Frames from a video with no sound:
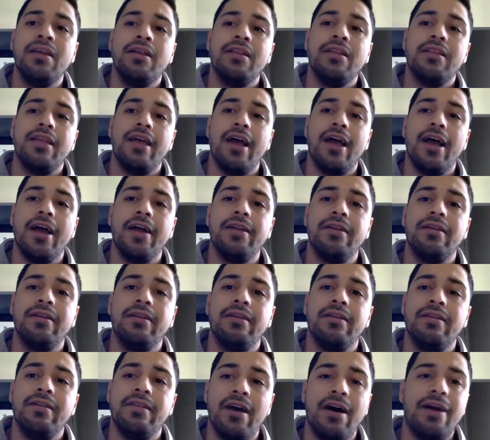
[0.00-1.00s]
that
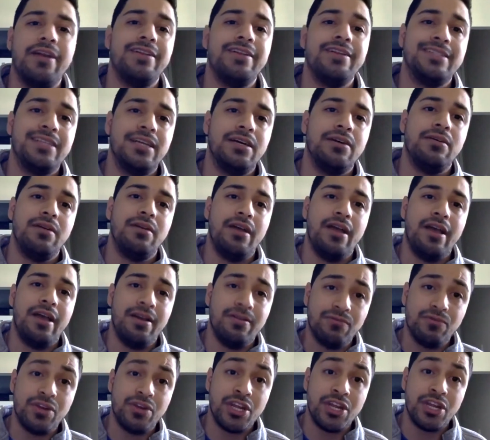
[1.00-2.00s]
not until
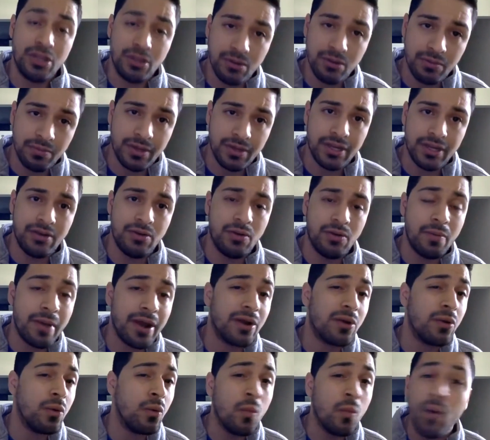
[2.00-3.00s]
every human, no
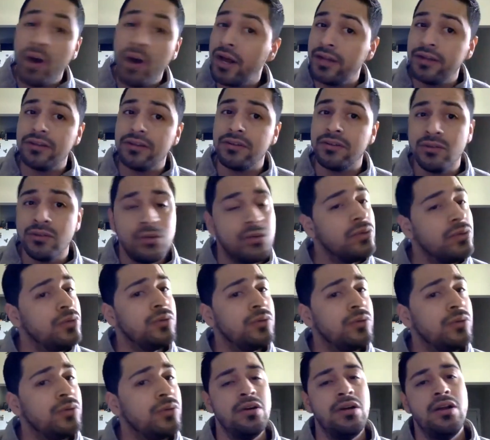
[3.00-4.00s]
matter what,
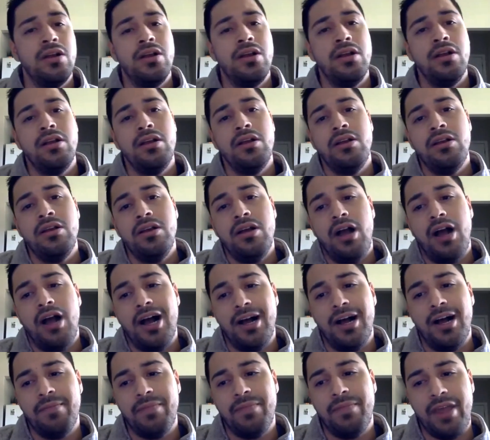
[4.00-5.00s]
who
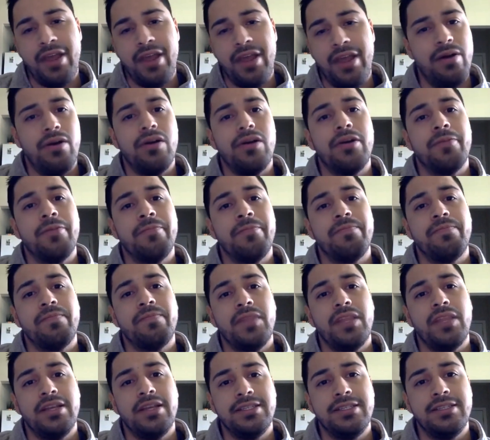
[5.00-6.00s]
um, they are,
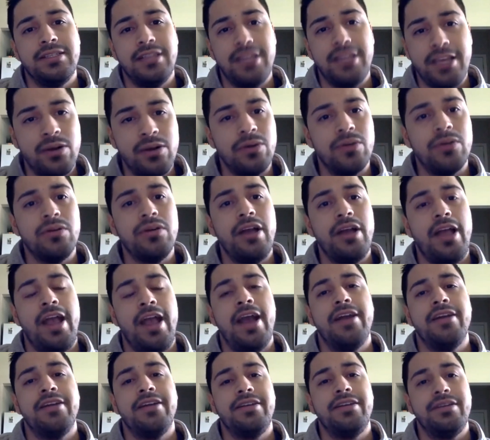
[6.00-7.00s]
is legal
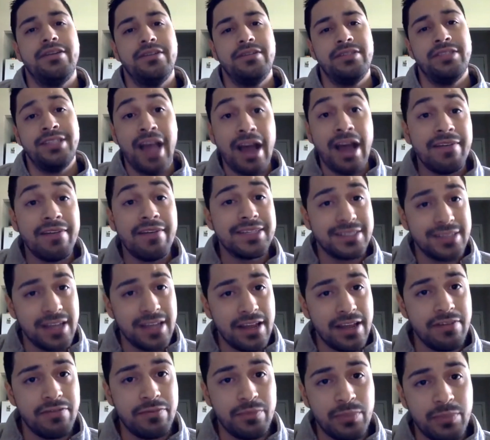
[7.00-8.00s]
and have a
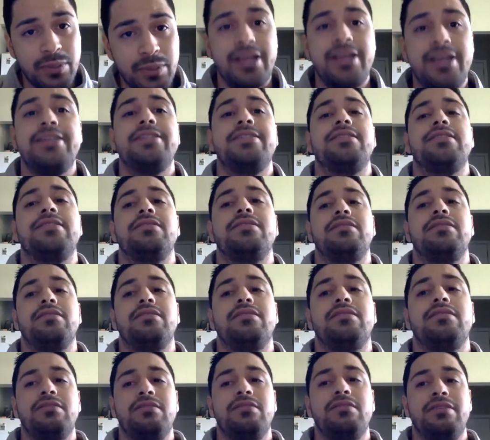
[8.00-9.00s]
safe place,
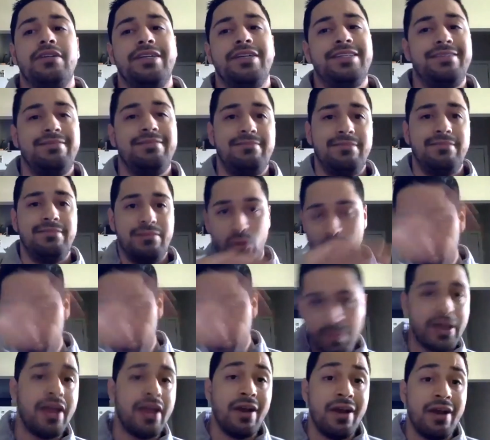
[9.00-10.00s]
it will
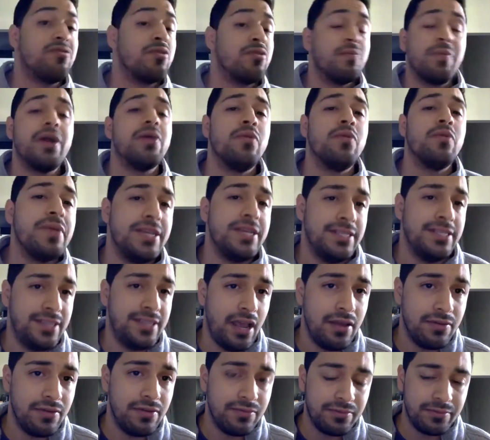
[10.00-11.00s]
be, everybody will be
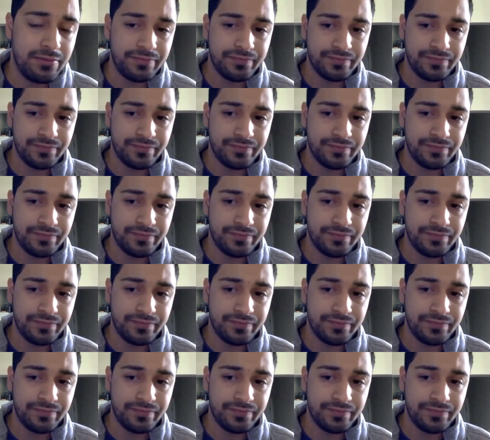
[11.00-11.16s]
safe.